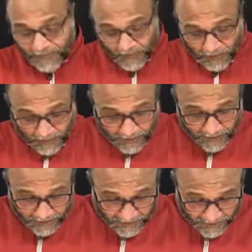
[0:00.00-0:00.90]
So here
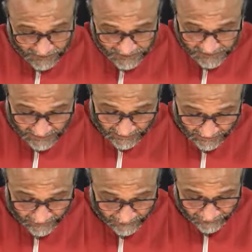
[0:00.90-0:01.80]
the teacher is
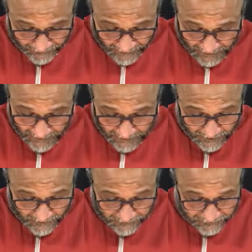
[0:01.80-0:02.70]
saying that